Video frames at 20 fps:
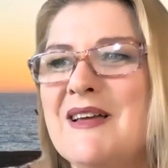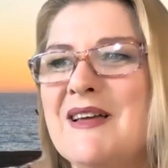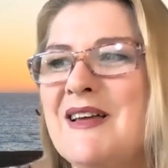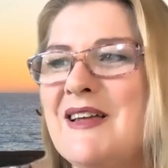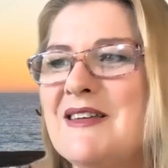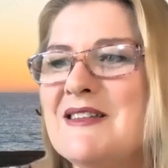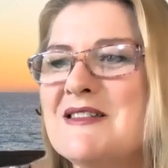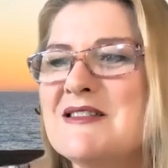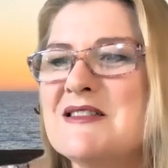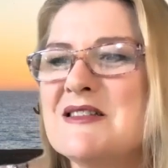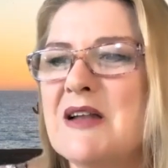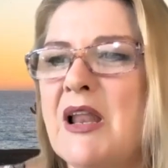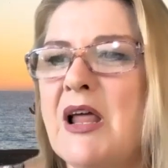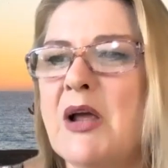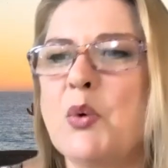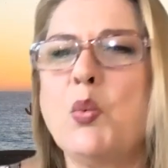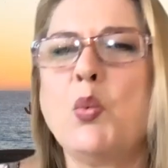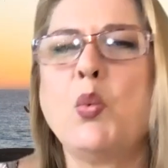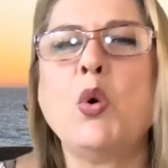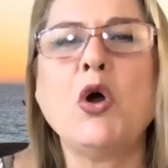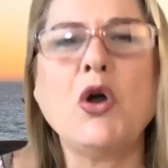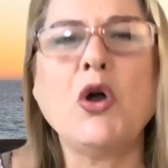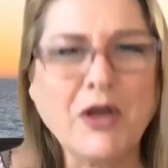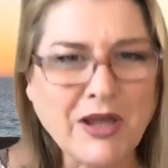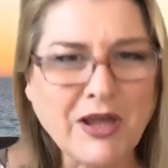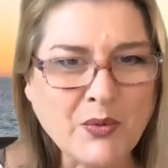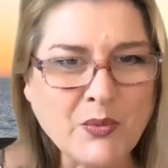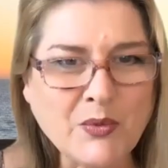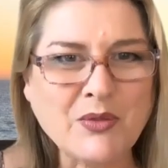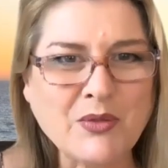And like
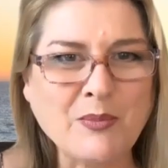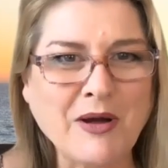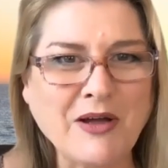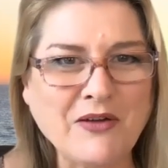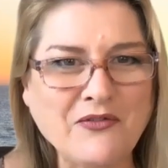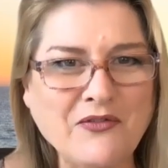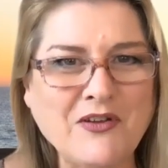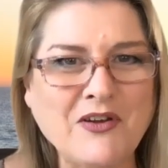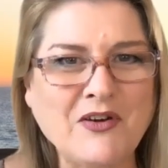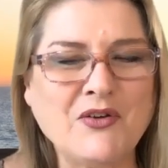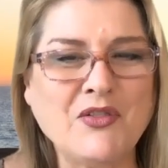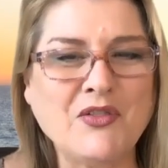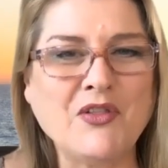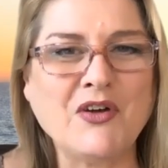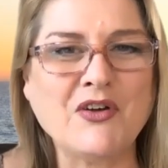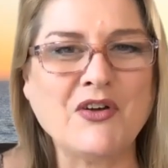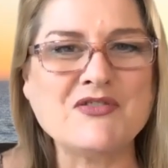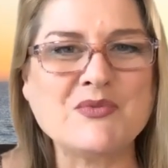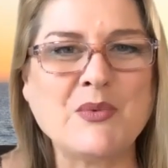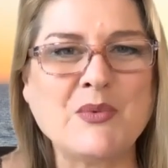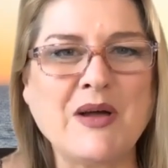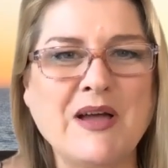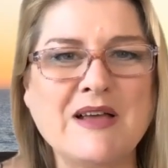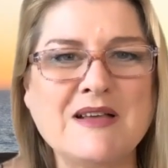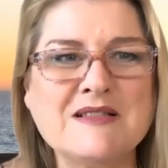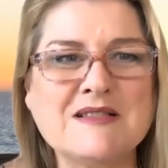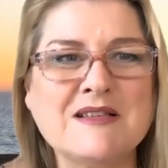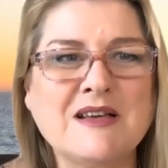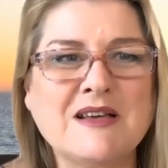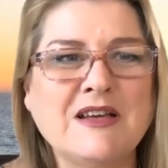working with my fear in those
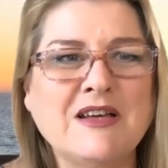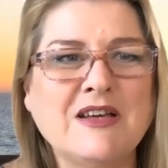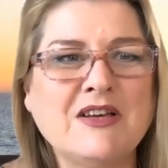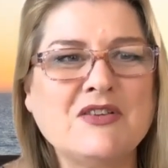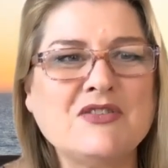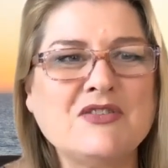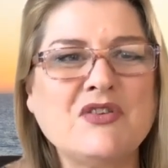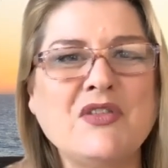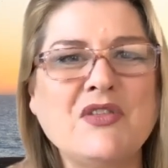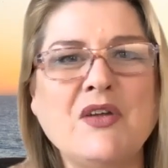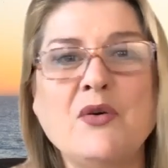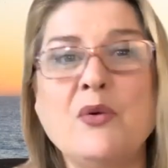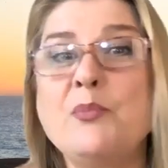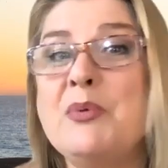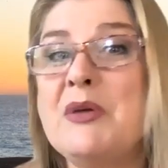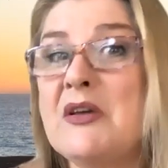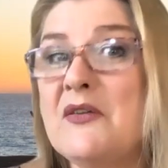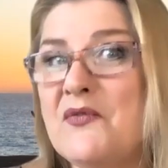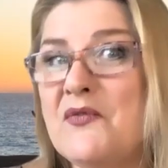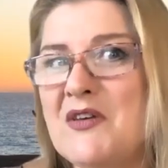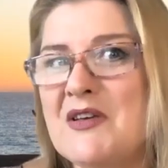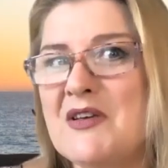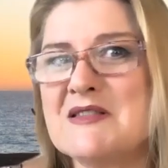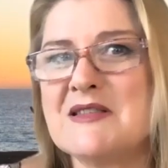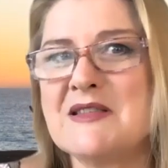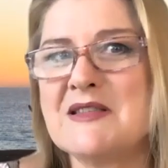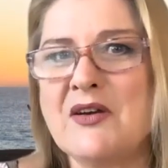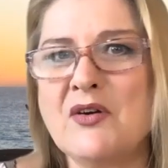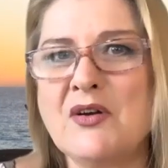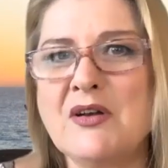ways. So there are big fears
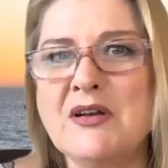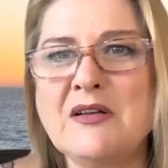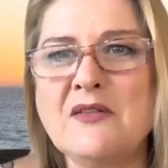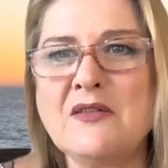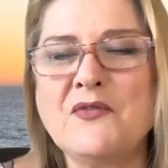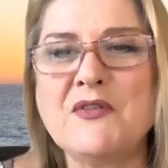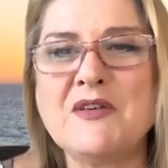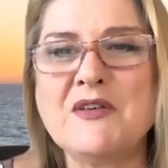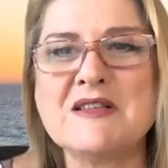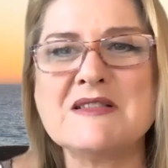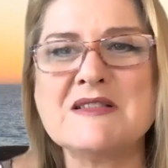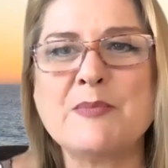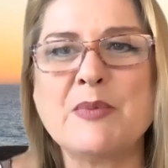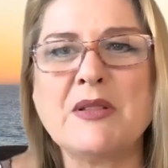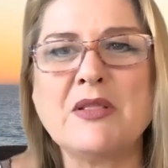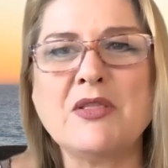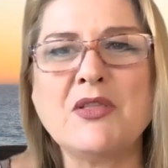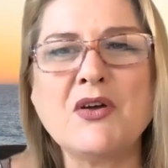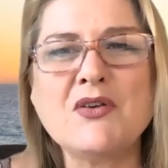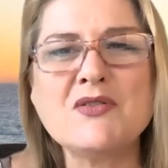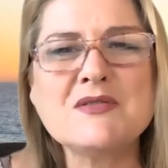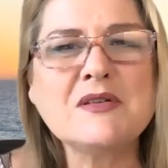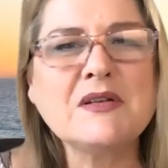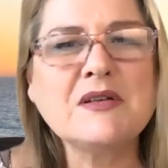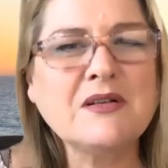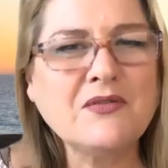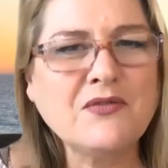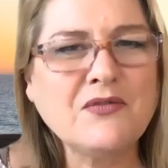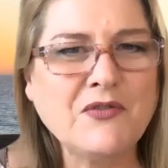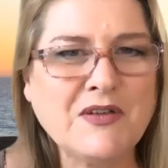and there are little fears, but those
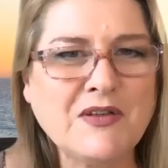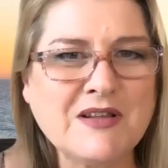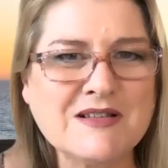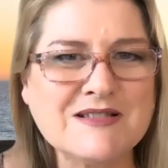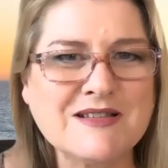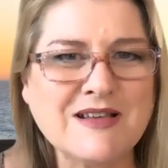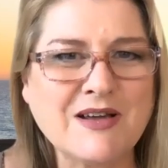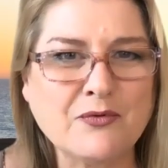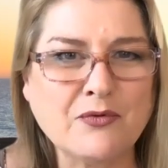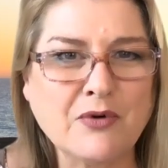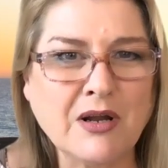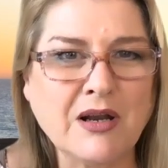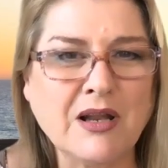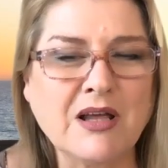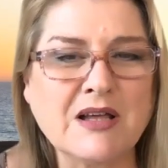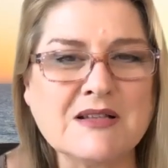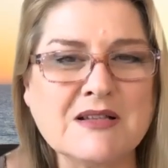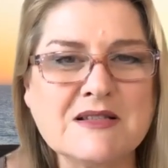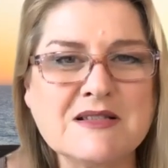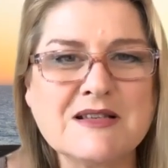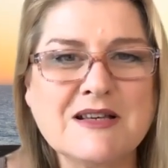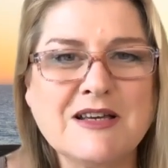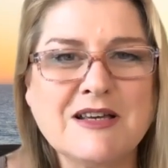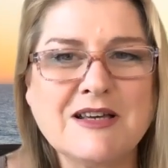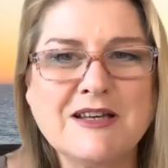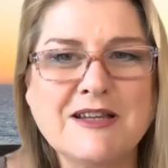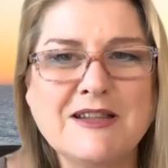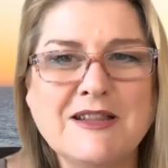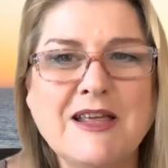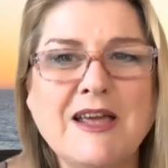little fears that run us,
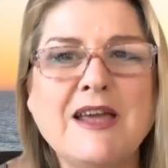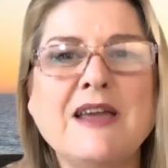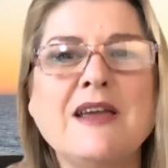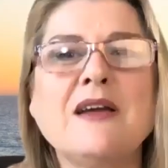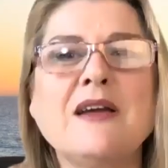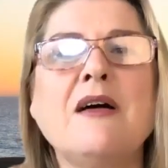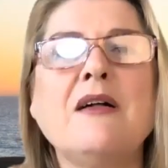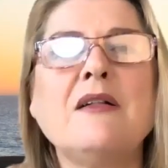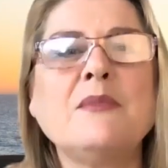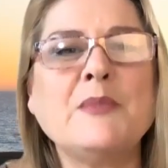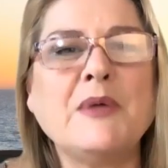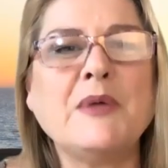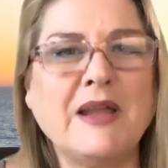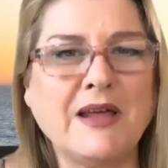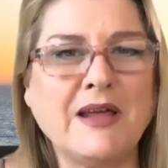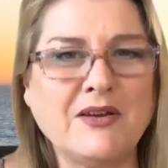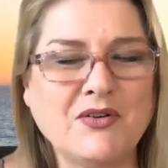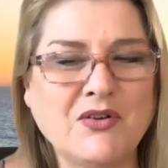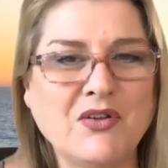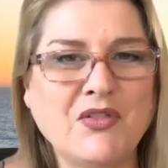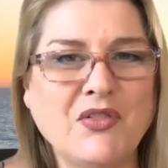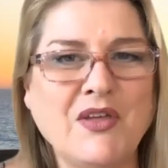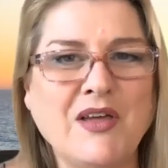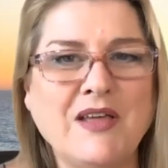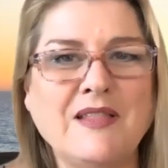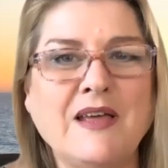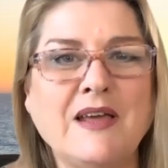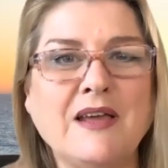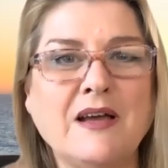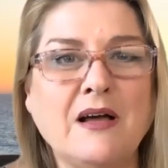they culminate, don't
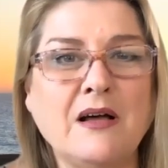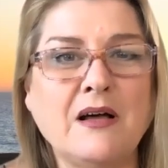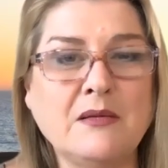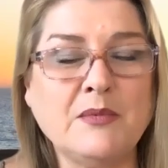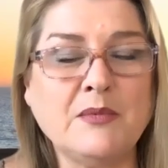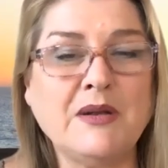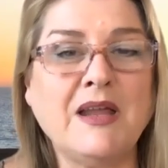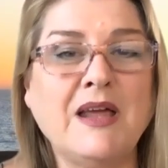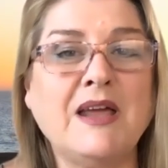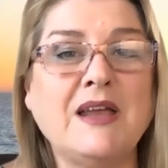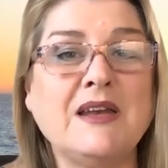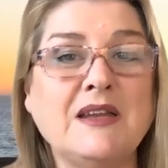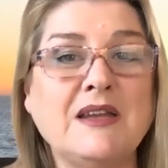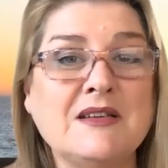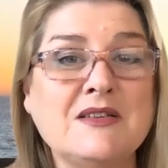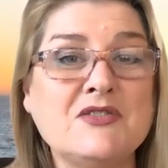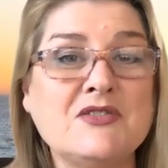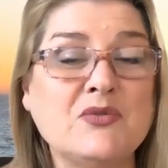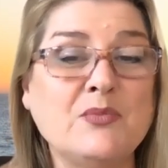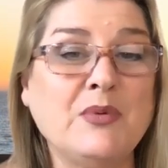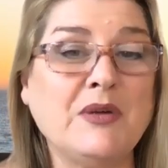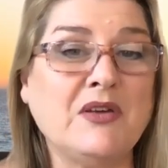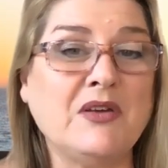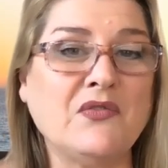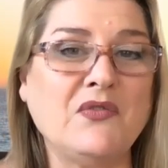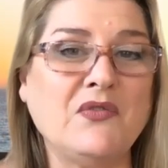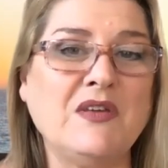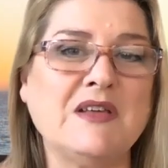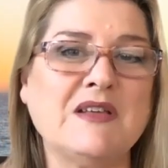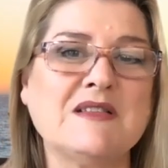they? They culminate into bigger
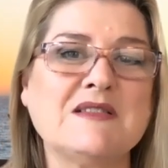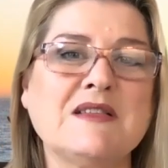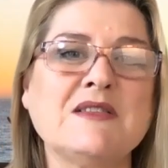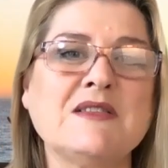fears.